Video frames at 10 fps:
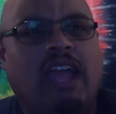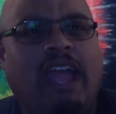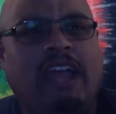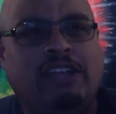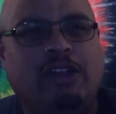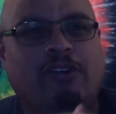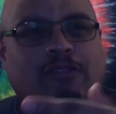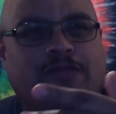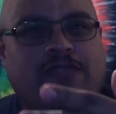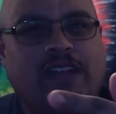and you don't,
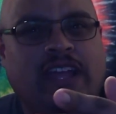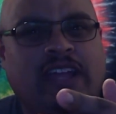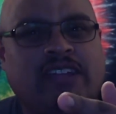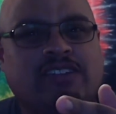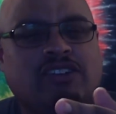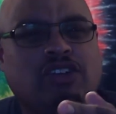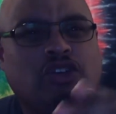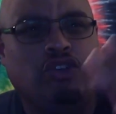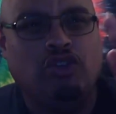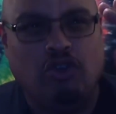and
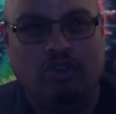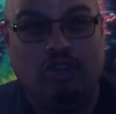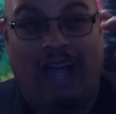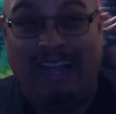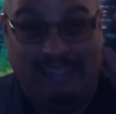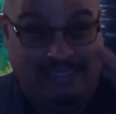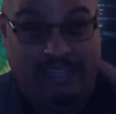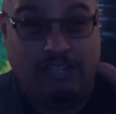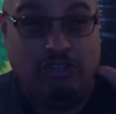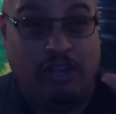your
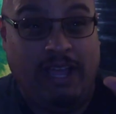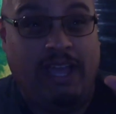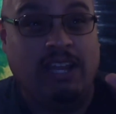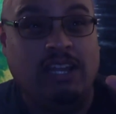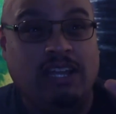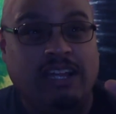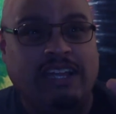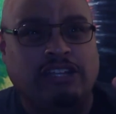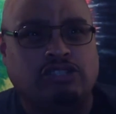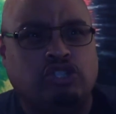idea in your head
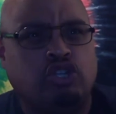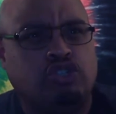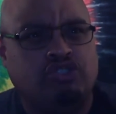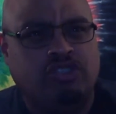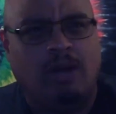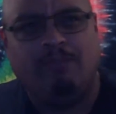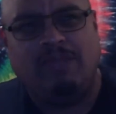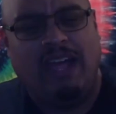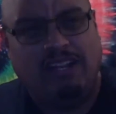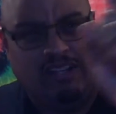is to dump
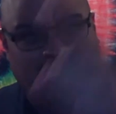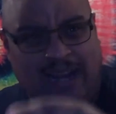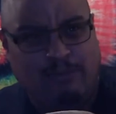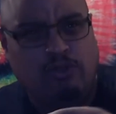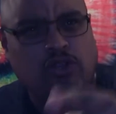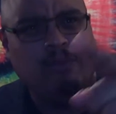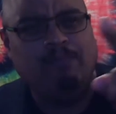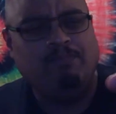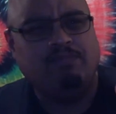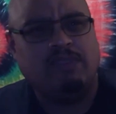that animal
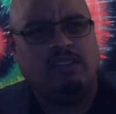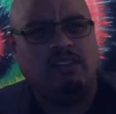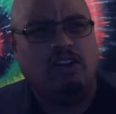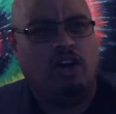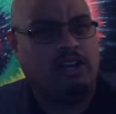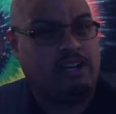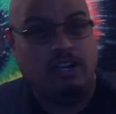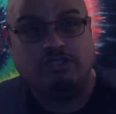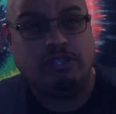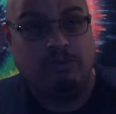on a
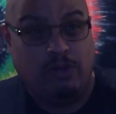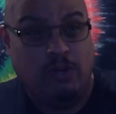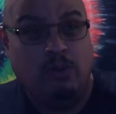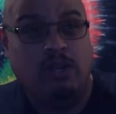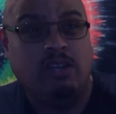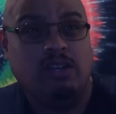country road,